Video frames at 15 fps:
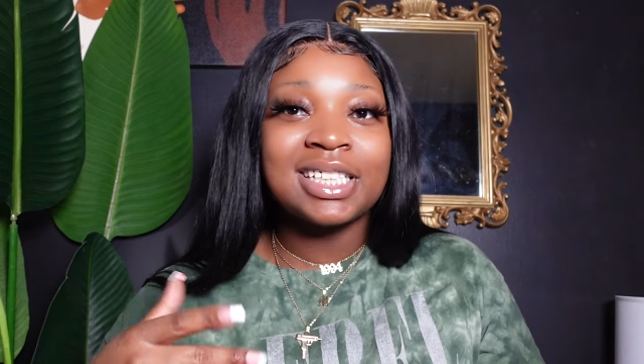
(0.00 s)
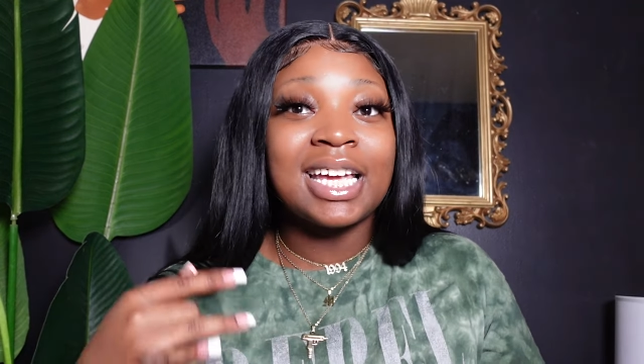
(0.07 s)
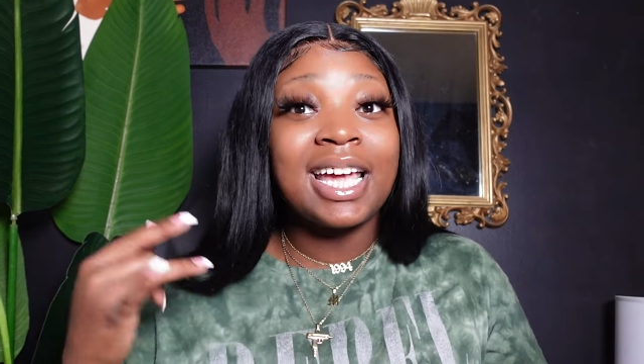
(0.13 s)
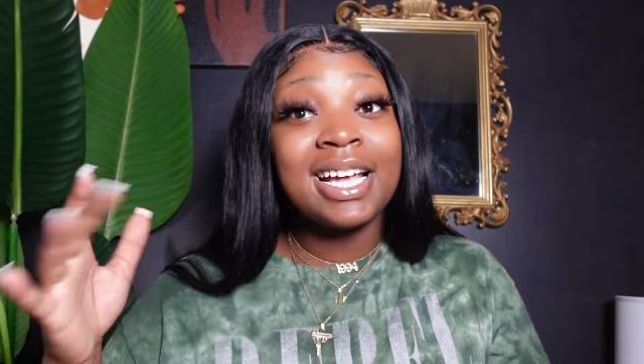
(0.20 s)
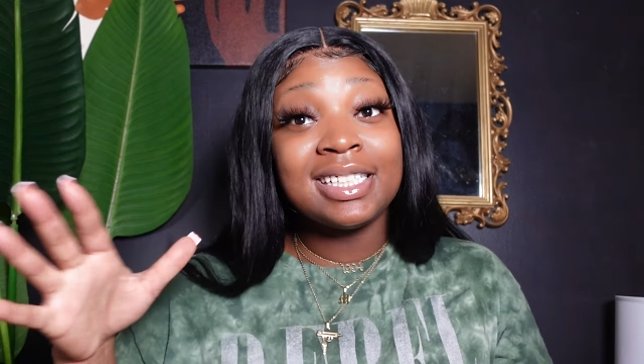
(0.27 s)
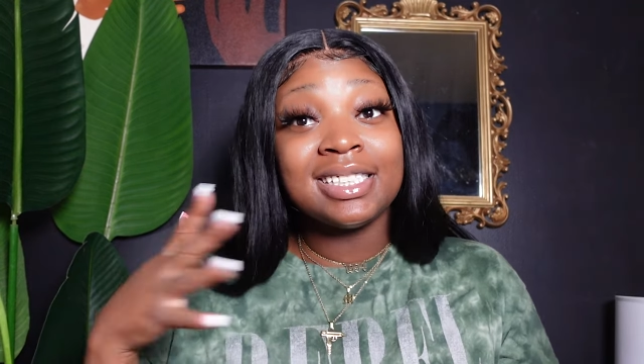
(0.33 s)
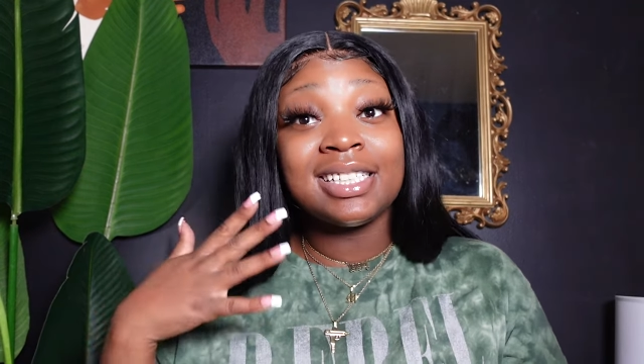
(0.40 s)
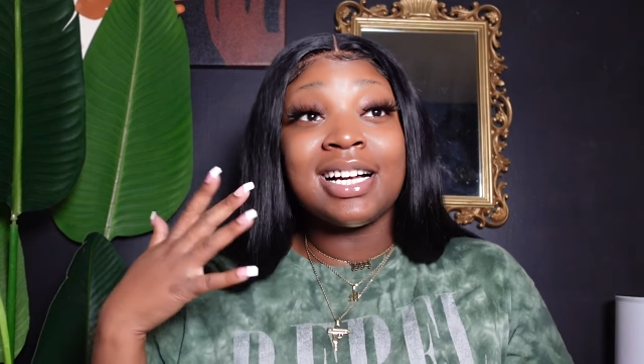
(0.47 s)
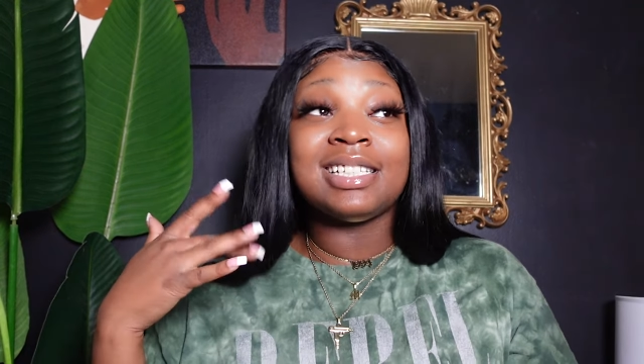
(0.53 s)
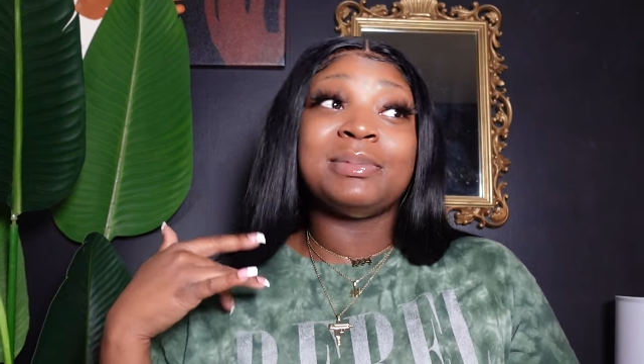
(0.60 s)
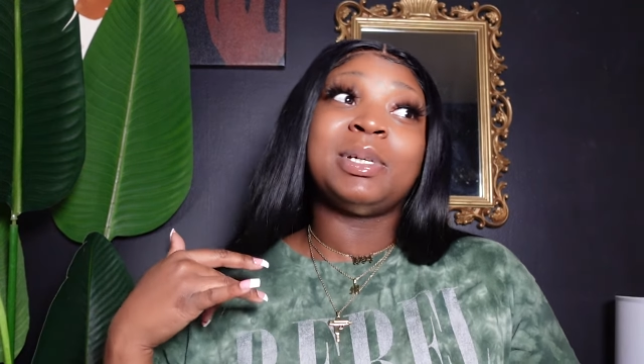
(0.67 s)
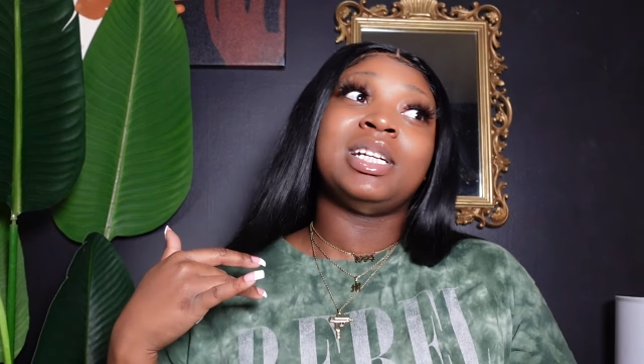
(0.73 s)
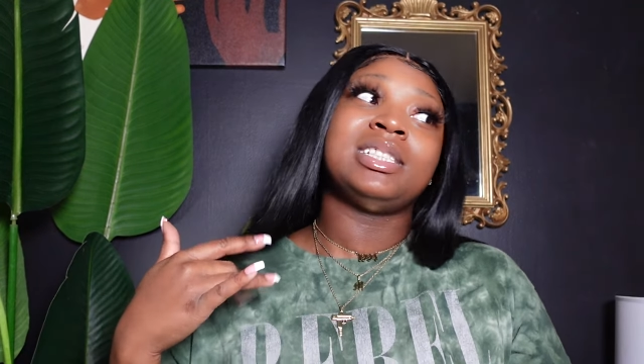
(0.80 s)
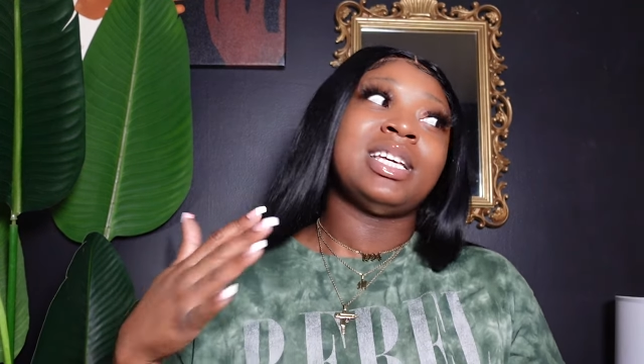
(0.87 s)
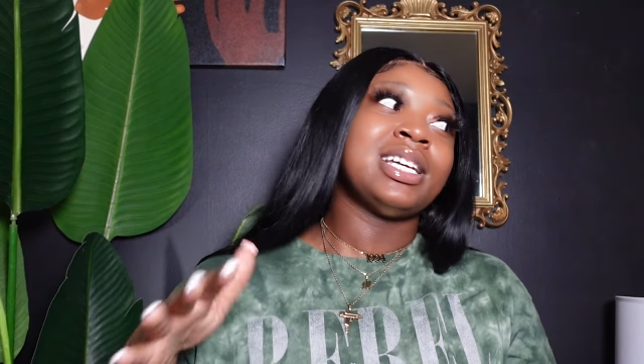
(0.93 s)
like ancient
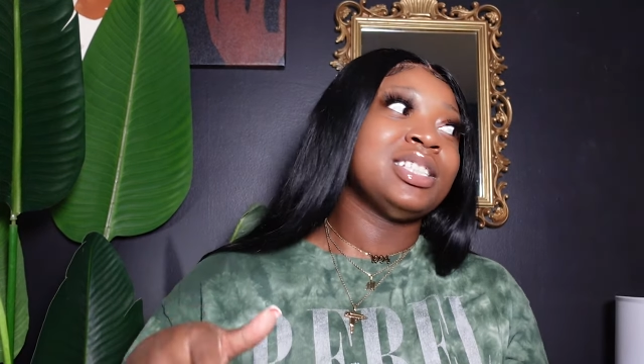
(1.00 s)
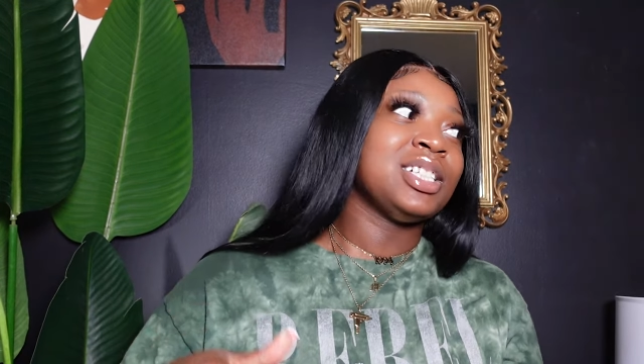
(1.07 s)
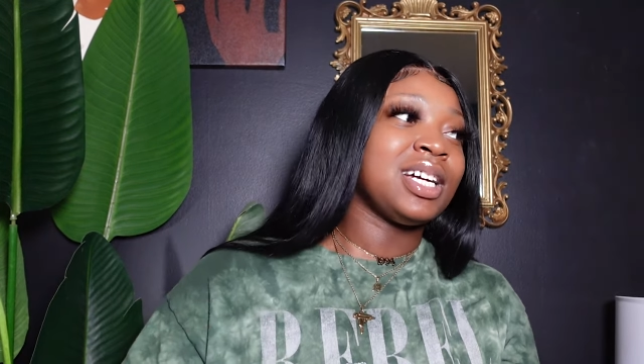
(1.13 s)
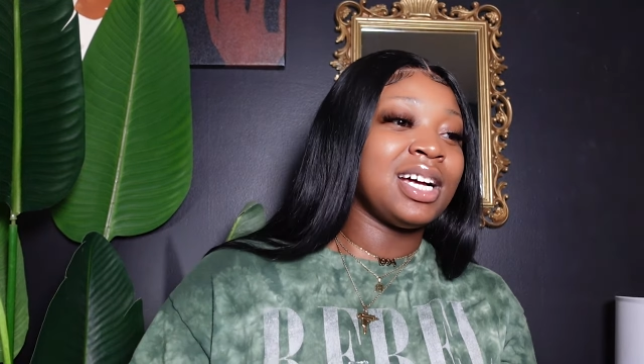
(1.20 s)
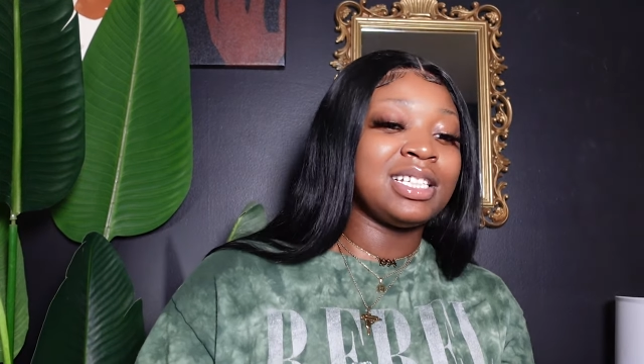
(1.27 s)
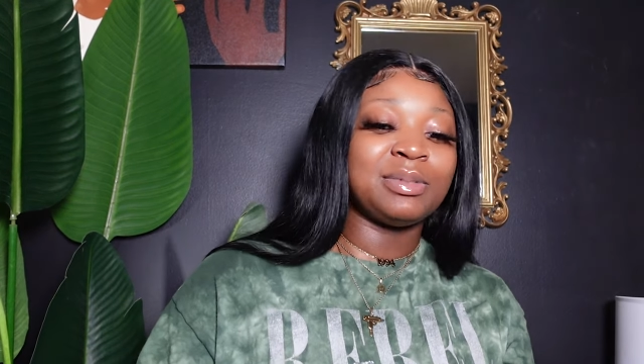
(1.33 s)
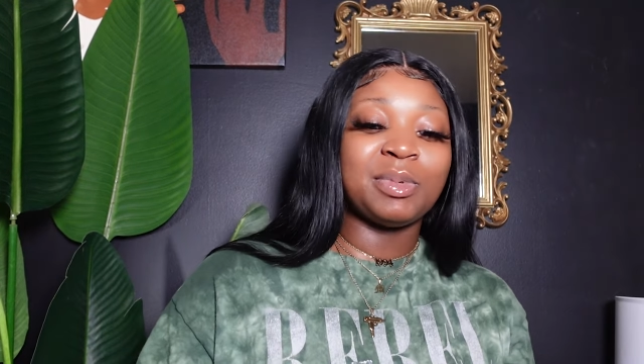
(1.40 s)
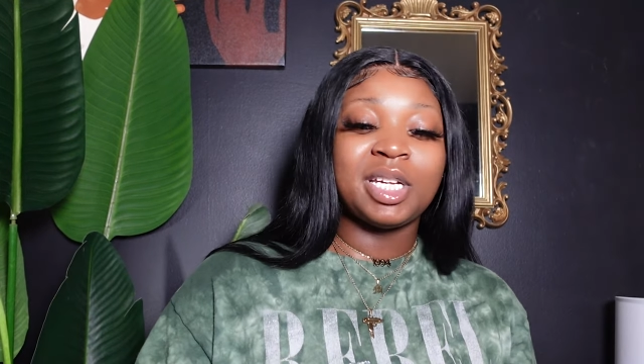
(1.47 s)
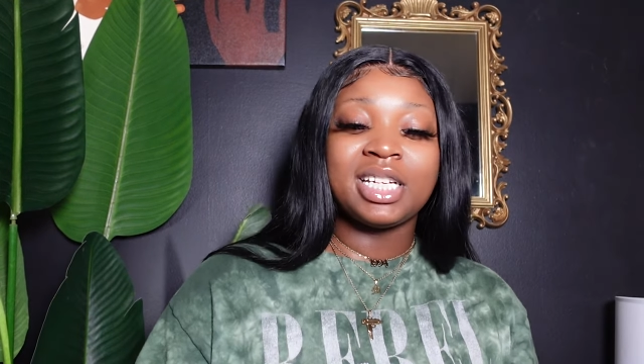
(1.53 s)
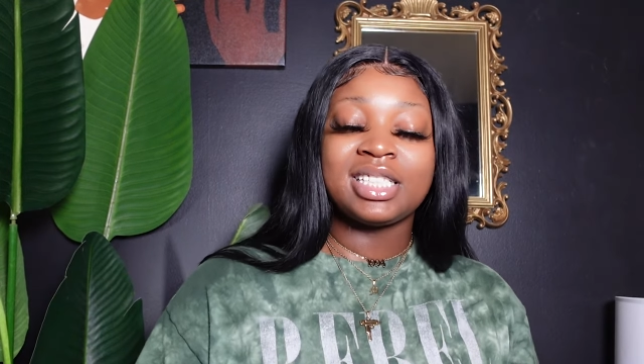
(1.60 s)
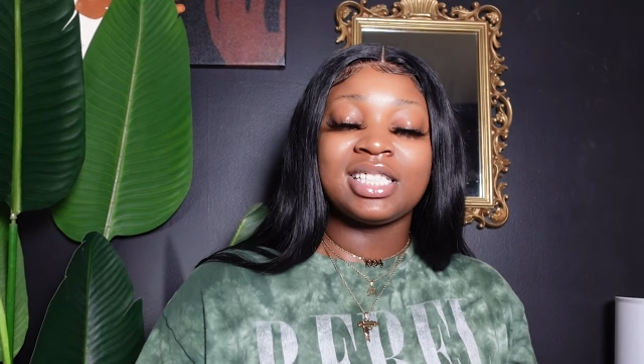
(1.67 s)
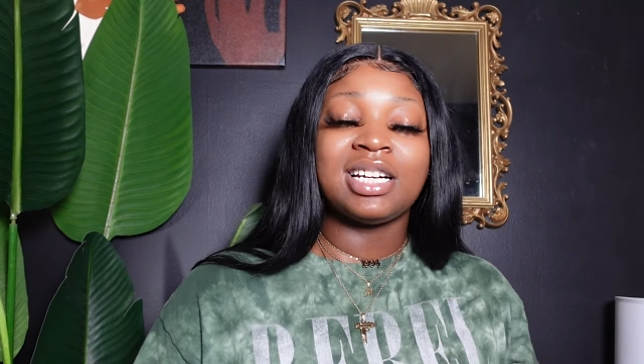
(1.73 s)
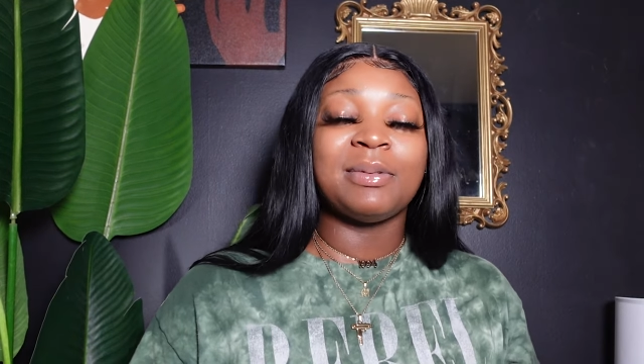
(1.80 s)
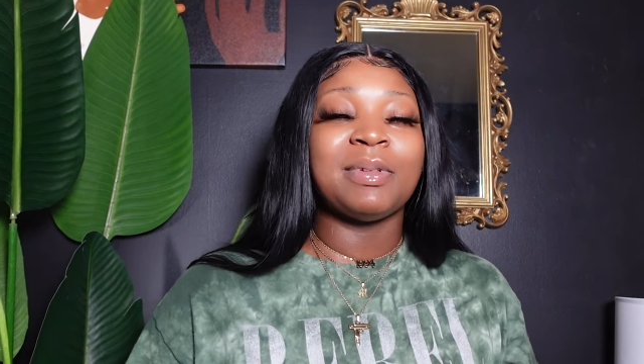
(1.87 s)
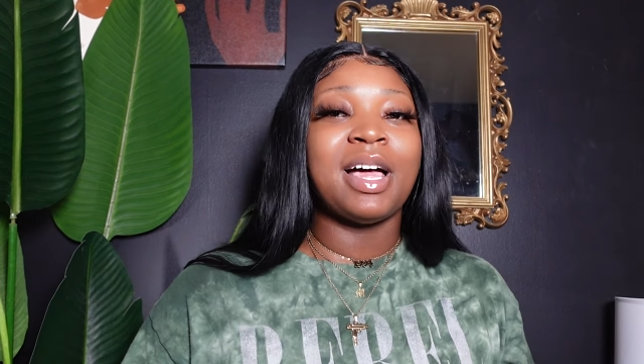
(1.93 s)
cosmetics ancient
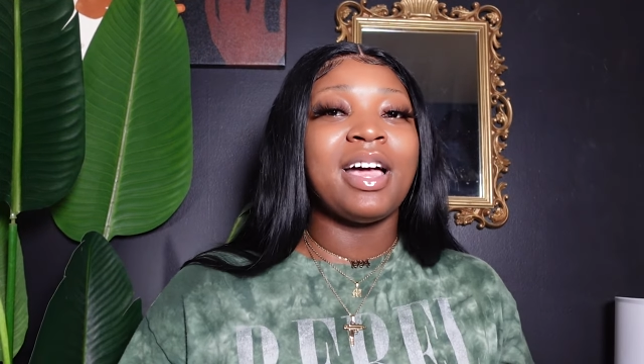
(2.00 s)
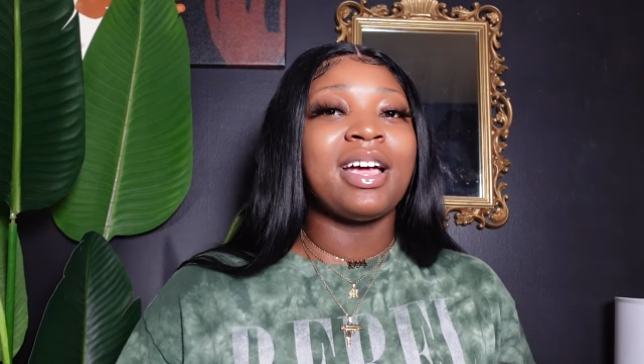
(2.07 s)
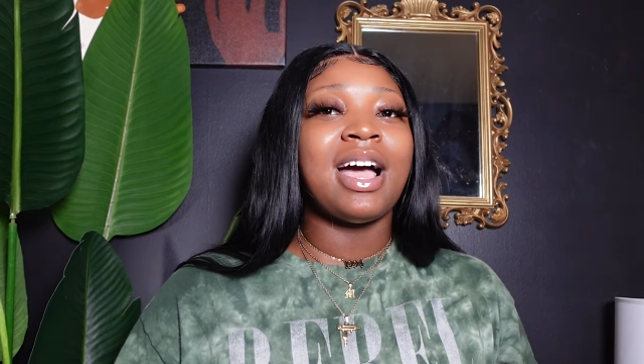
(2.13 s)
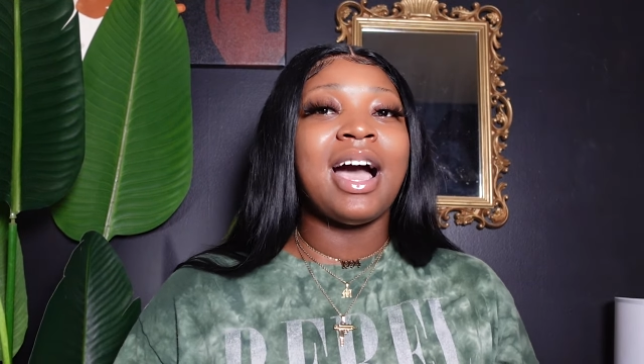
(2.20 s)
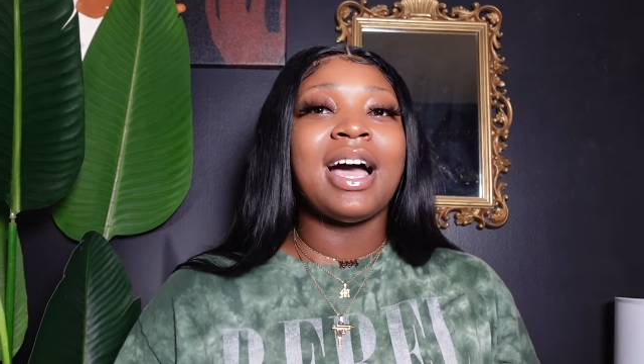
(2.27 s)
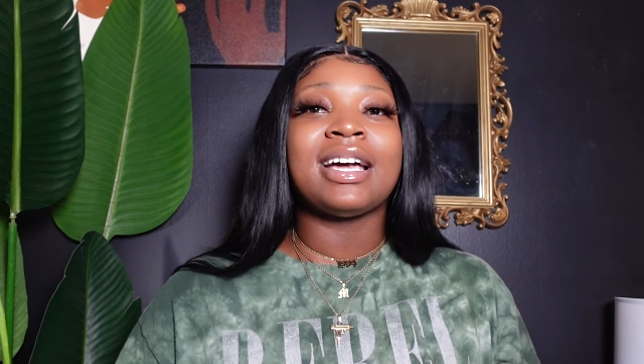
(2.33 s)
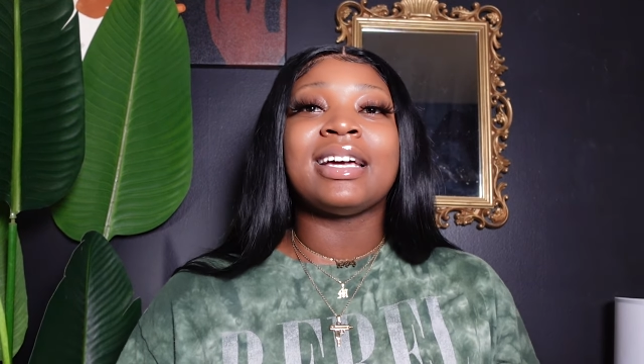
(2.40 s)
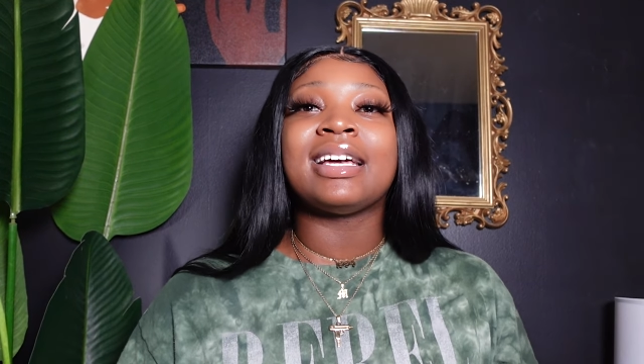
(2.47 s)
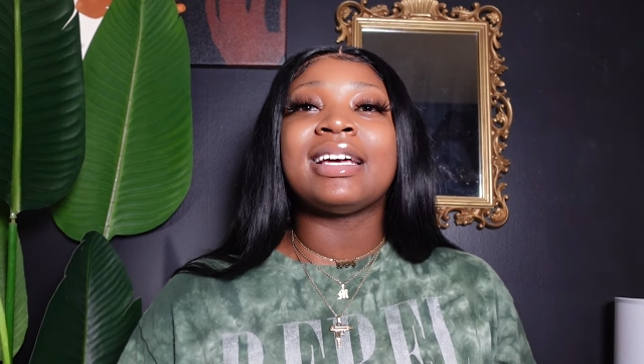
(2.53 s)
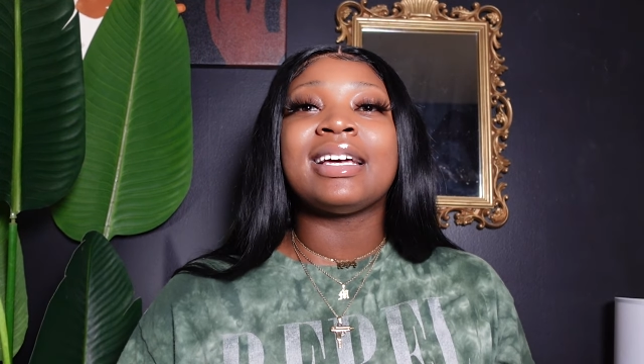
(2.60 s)
cosmetics and i'm like i